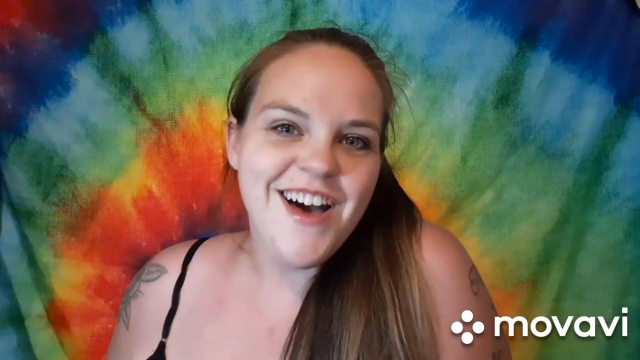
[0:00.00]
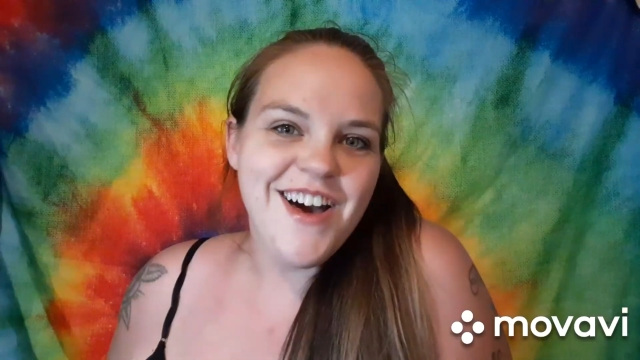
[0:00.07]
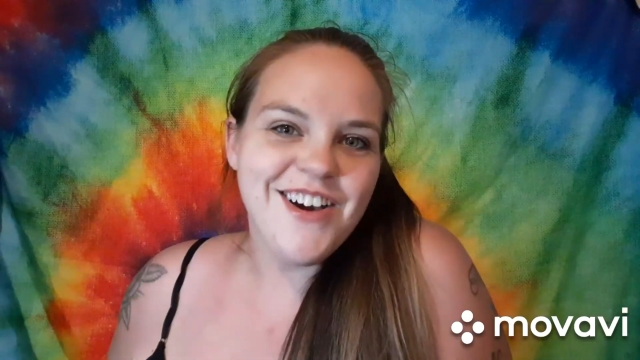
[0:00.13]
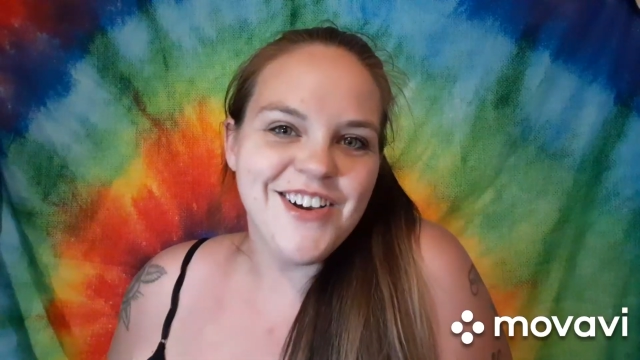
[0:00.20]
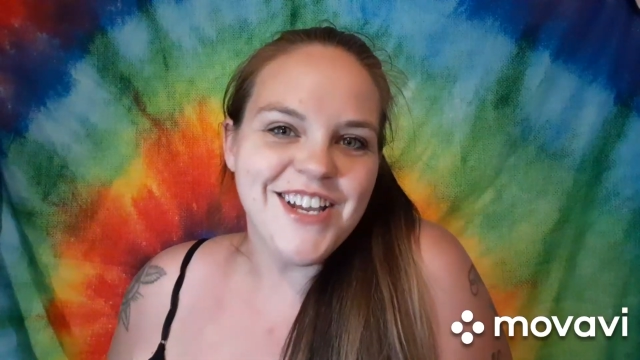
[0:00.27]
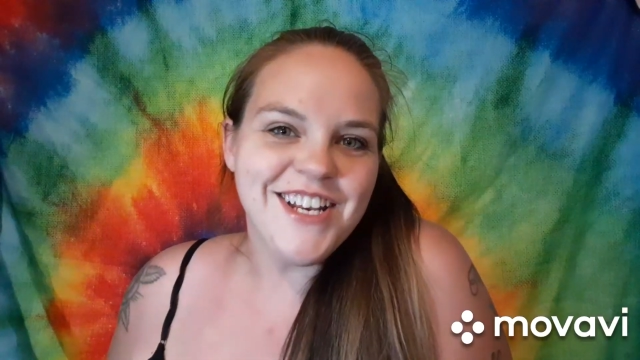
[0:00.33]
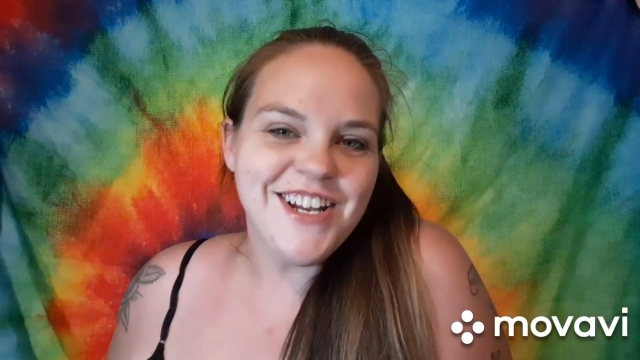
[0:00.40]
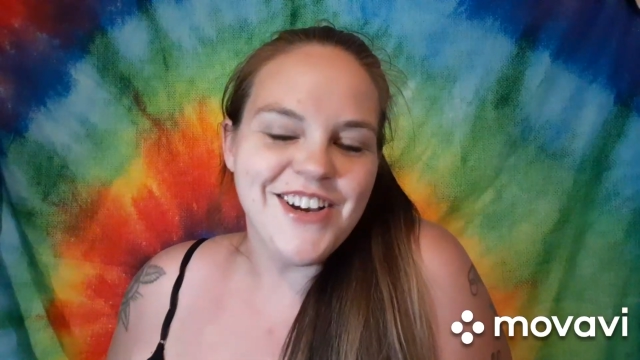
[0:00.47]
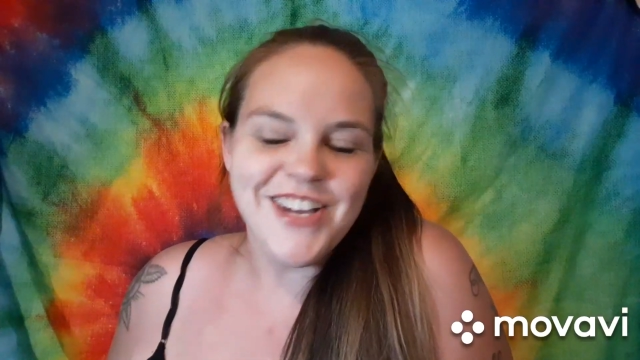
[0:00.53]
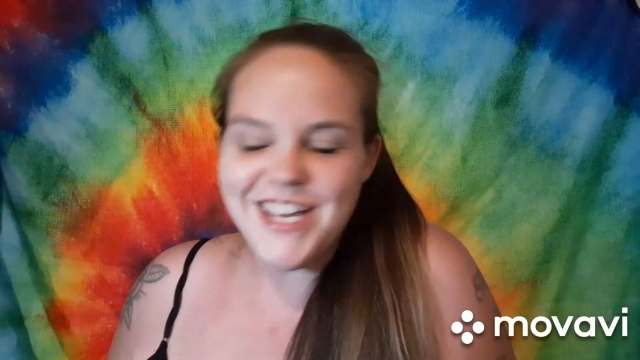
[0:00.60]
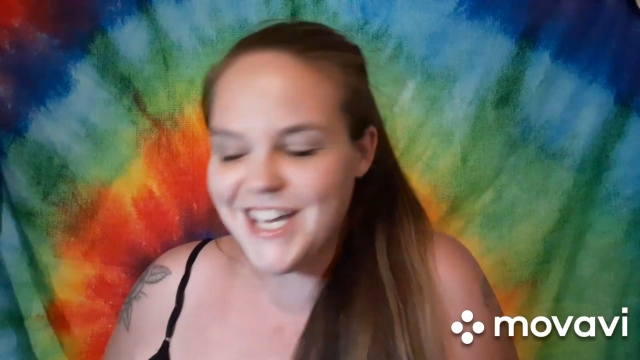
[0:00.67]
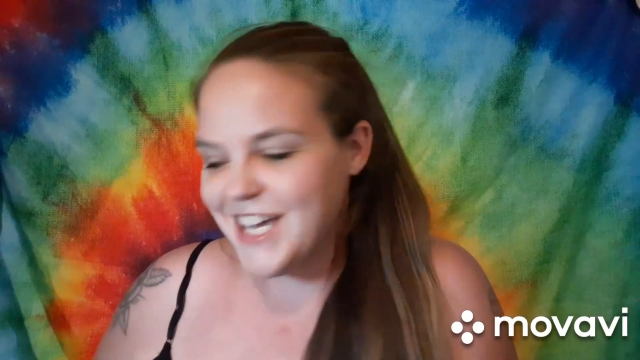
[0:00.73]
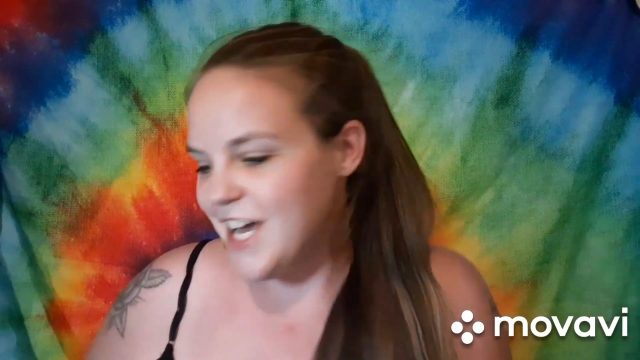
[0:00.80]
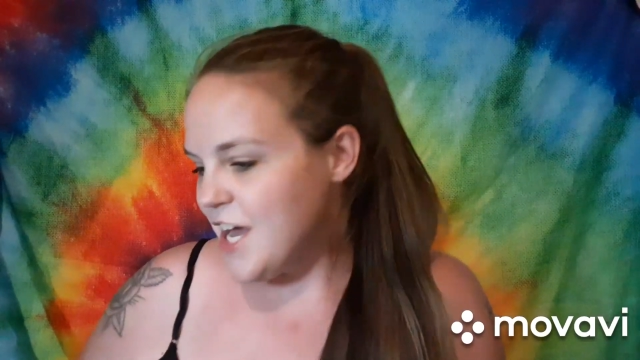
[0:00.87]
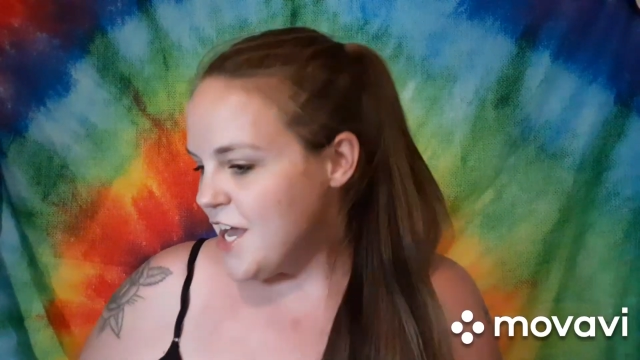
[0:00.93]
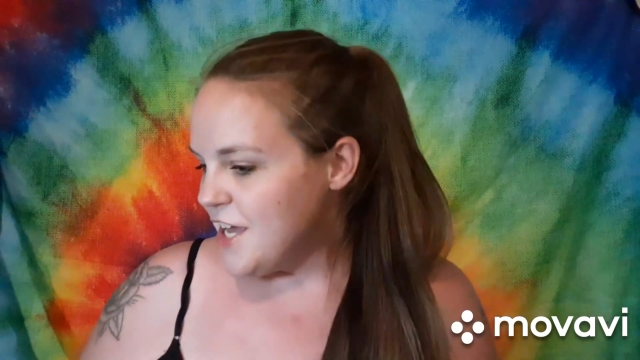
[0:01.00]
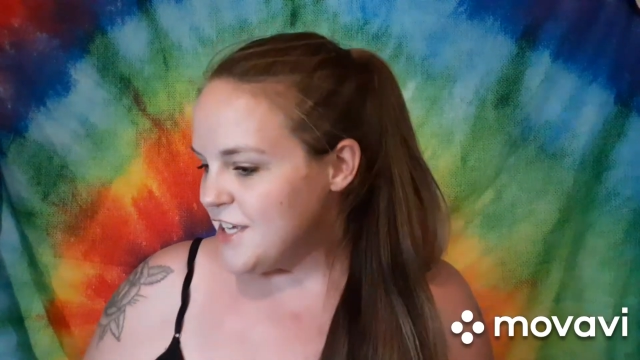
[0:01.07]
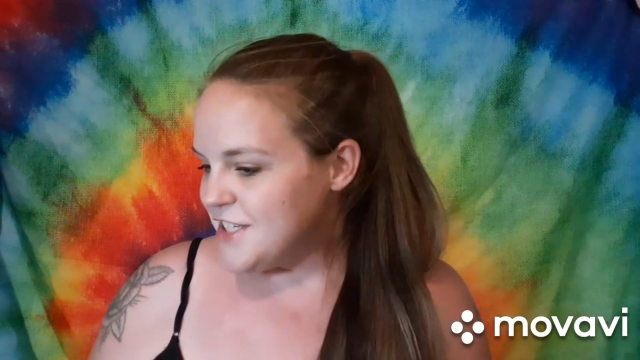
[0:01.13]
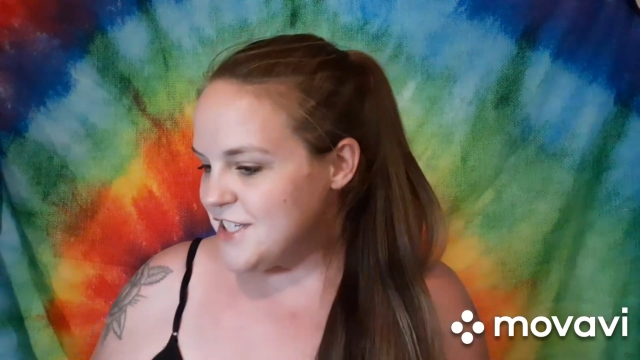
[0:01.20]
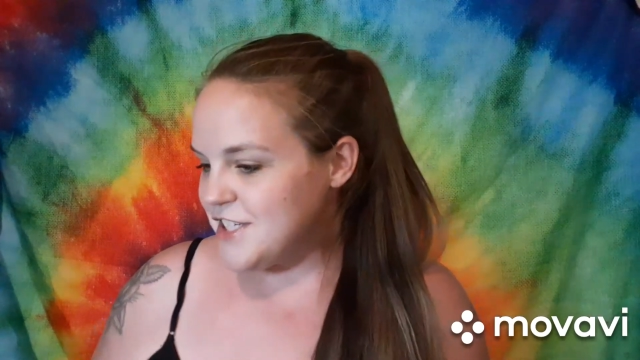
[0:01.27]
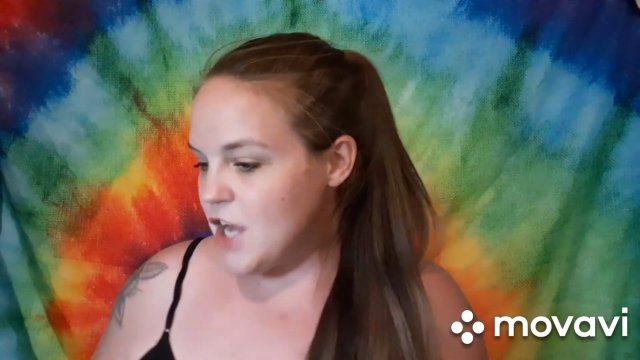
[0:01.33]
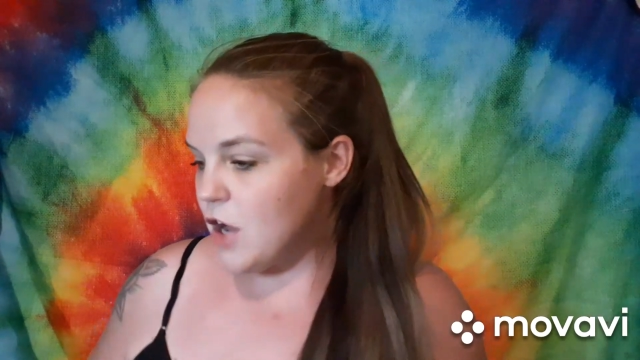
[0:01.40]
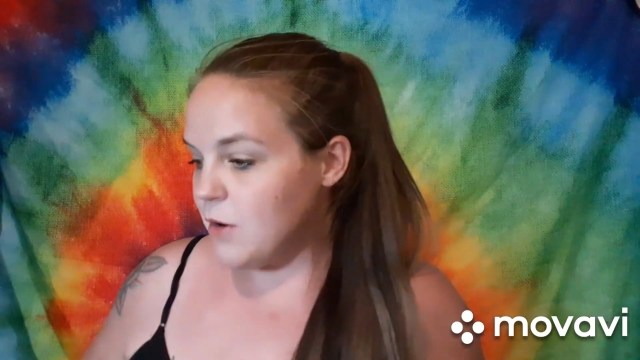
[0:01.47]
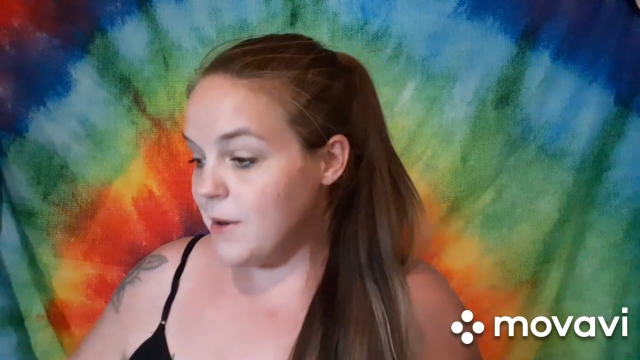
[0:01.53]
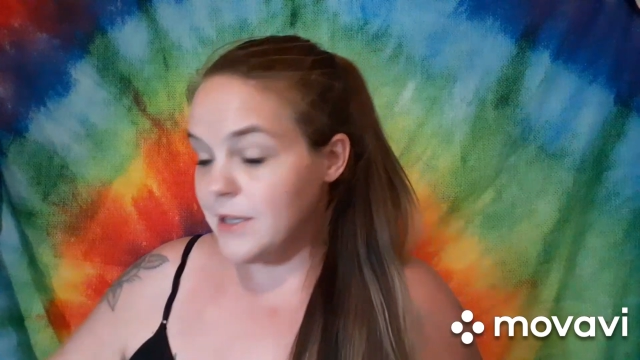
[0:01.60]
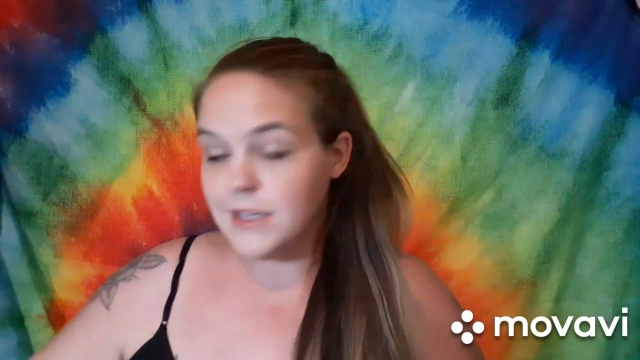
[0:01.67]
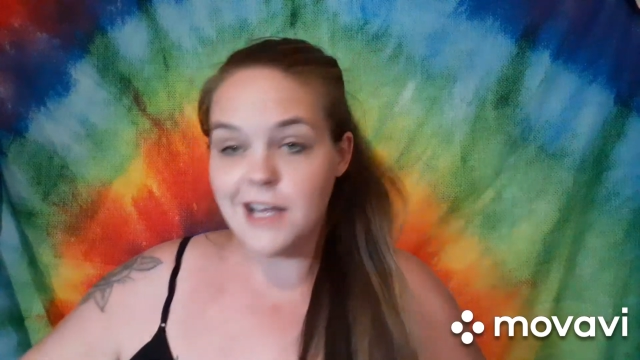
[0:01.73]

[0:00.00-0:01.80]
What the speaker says: Okie dokie. So